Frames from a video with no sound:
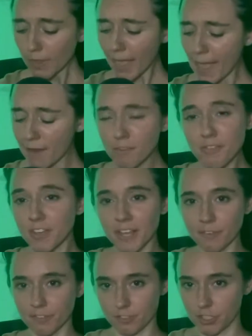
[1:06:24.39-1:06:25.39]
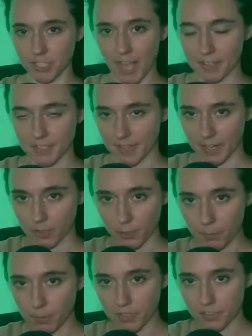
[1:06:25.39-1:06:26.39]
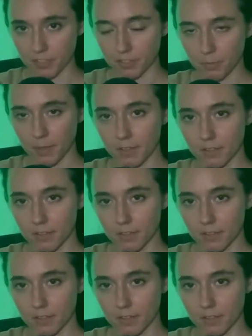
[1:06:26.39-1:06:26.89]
Everything else is just aesthetically pleasing to me.